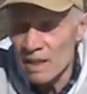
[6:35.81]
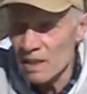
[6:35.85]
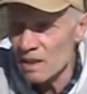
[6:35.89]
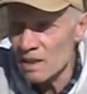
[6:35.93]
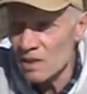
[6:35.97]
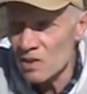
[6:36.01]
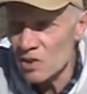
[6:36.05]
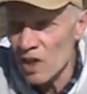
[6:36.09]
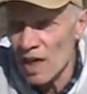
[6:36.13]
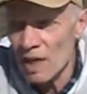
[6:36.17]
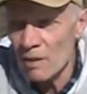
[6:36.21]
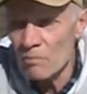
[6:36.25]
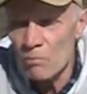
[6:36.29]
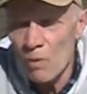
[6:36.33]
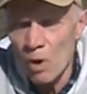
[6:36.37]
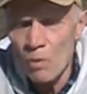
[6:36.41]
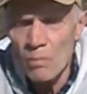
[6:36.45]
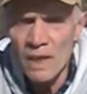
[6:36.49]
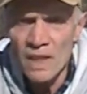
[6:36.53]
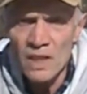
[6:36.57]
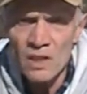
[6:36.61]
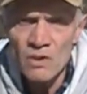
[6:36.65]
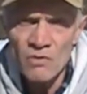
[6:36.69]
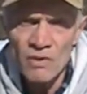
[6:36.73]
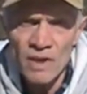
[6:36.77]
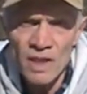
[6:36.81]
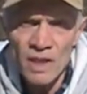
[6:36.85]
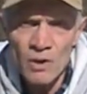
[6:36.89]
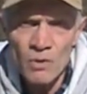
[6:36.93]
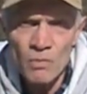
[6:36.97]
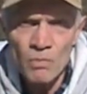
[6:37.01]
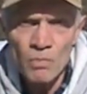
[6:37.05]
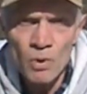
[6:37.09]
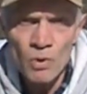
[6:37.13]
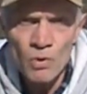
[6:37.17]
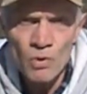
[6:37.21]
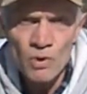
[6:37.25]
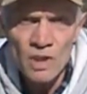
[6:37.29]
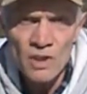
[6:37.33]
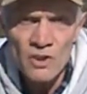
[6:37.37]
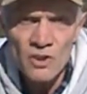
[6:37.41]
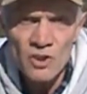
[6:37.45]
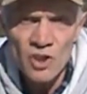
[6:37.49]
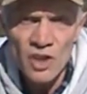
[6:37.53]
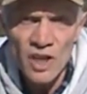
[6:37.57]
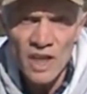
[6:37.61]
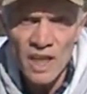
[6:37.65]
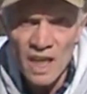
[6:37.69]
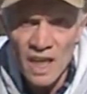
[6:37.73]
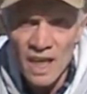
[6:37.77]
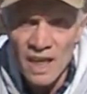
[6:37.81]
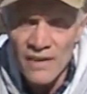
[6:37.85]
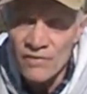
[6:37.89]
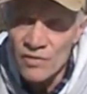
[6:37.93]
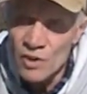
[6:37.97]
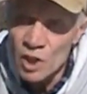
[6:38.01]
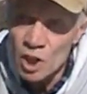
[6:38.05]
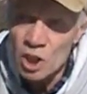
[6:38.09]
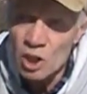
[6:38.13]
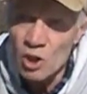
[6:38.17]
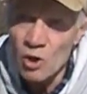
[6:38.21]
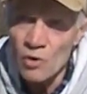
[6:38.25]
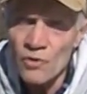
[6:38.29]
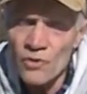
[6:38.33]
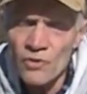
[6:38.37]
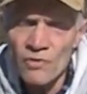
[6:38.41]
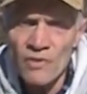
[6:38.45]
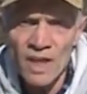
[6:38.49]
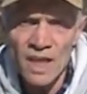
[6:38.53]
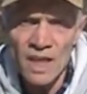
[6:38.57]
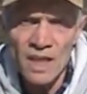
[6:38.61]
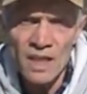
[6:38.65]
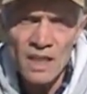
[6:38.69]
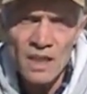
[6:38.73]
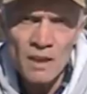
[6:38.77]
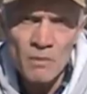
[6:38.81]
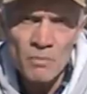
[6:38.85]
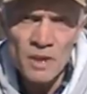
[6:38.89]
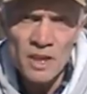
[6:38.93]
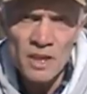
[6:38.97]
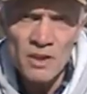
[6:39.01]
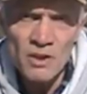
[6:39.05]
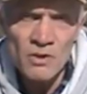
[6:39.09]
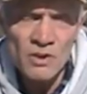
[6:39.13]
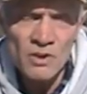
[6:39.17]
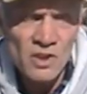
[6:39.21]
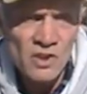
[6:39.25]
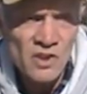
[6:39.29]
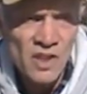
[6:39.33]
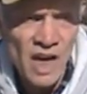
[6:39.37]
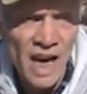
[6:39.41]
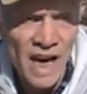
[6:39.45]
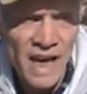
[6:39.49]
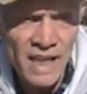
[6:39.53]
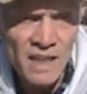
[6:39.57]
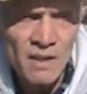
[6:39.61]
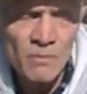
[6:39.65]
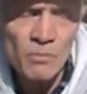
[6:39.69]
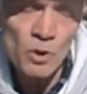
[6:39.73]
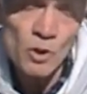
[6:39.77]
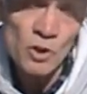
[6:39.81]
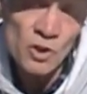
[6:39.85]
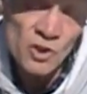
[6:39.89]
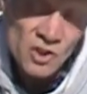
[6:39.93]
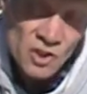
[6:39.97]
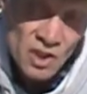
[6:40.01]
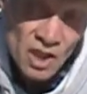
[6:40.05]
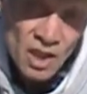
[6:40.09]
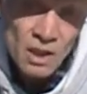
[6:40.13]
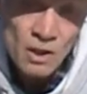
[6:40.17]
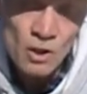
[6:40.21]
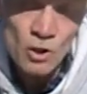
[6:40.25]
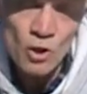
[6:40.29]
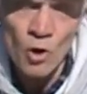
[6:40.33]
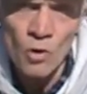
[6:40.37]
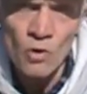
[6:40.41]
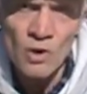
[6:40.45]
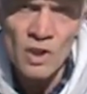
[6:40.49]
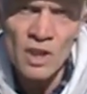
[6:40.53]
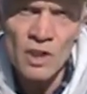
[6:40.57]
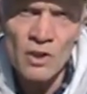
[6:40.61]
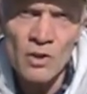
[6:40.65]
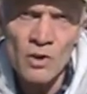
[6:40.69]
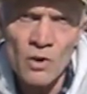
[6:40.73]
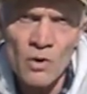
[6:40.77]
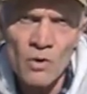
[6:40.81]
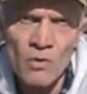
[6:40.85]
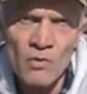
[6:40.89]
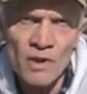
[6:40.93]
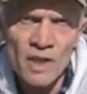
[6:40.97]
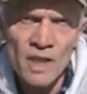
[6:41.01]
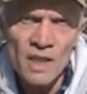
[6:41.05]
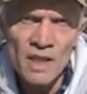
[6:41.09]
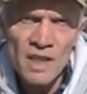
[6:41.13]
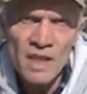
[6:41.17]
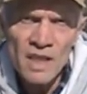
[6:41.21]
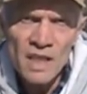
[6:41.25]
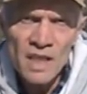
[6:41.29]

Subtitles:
the same moment when you pull the trigger, and the shot went a little bit to the side, but still knocked it over.